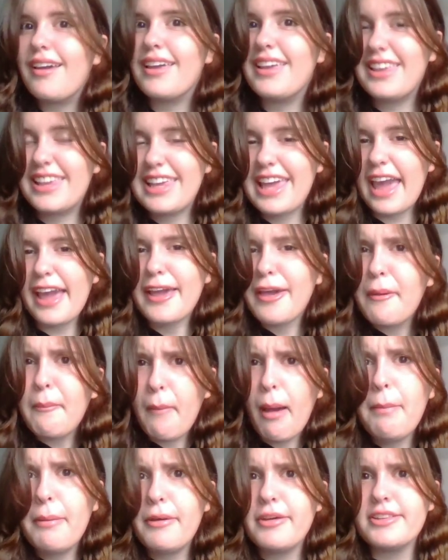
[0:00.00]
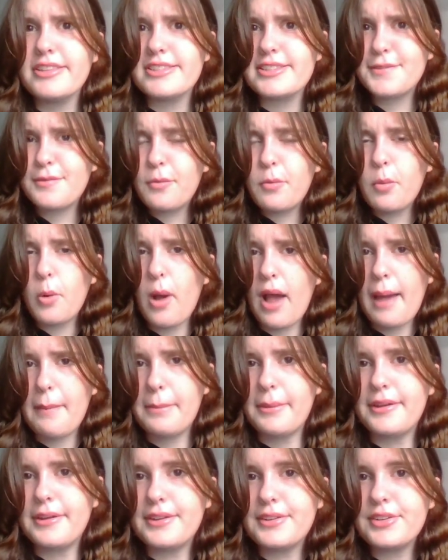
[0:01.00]
get comeuppance. There were lots
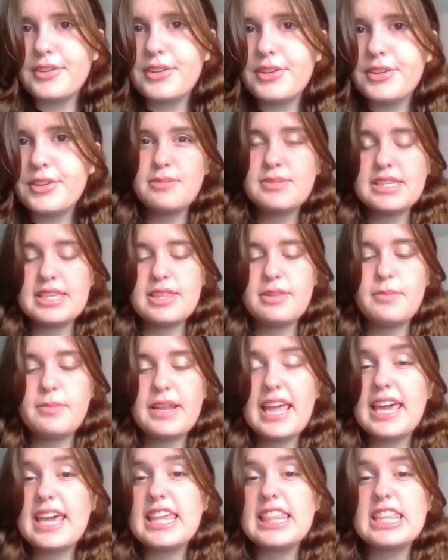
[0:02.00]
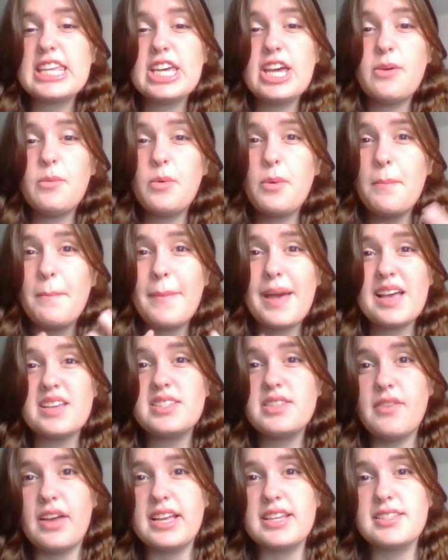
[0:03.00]
of key themes in the play that were
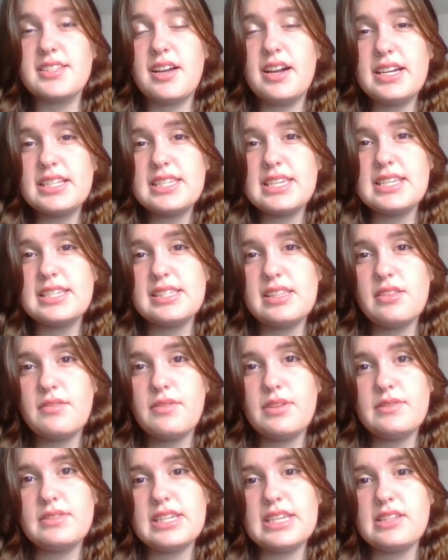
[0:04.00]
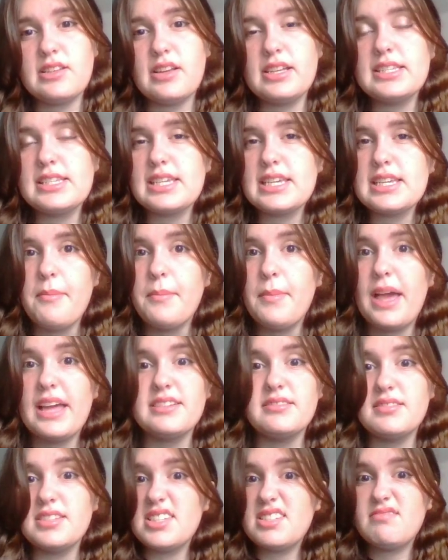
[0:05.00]
massive anxieties in the 1590s
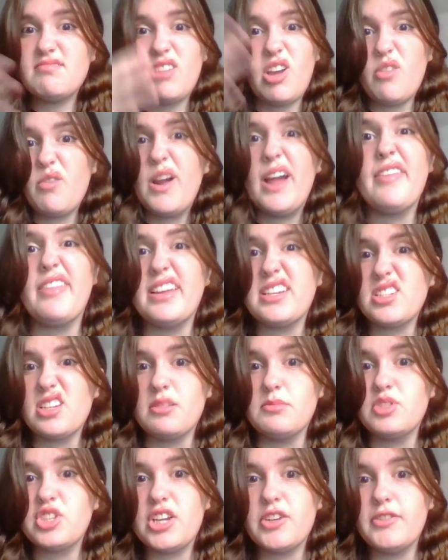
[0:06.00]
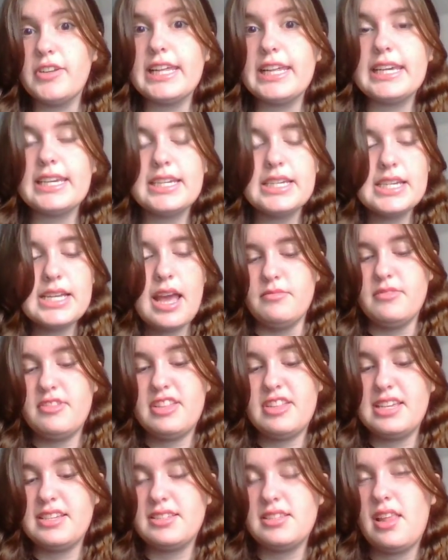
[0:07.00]
and around that time generally.
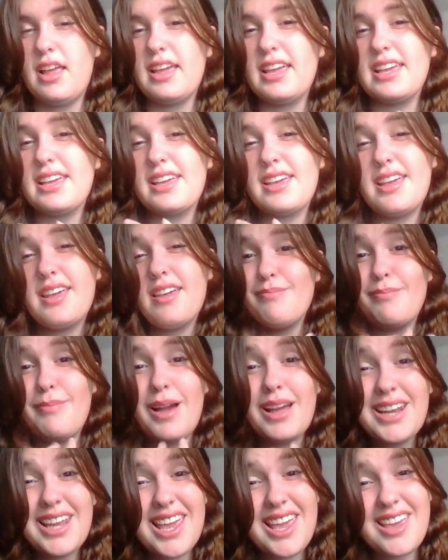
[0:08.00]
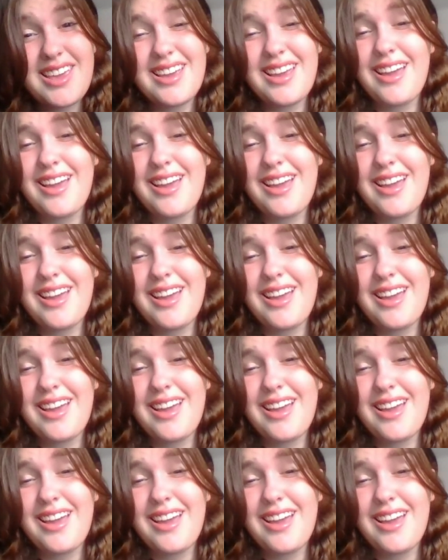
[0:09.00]
Things like money,